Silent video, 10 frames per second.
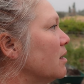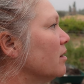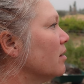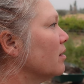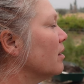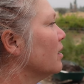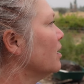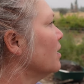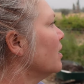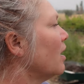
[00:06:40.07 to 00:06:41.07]
here
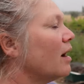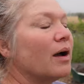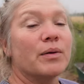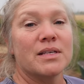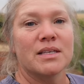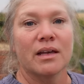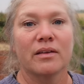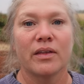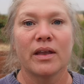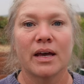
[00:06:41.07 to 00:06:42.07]
I would say
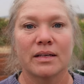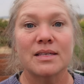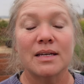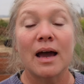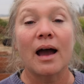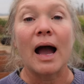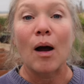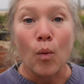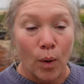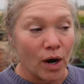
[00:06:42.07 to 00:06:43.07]
in the next
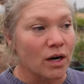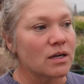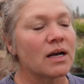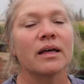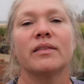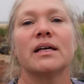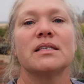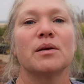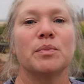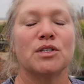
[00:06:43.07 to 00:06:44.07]
hour. They
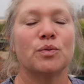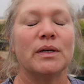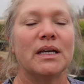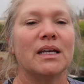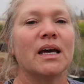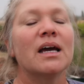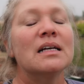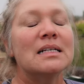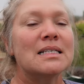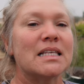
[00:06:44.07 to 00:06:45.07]
said between
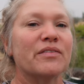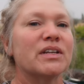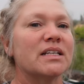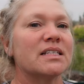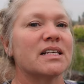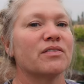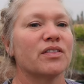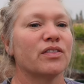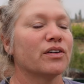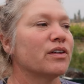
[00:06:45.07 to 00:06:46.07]
7 and
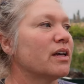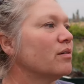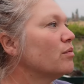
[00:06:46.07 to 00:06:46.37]
7.30.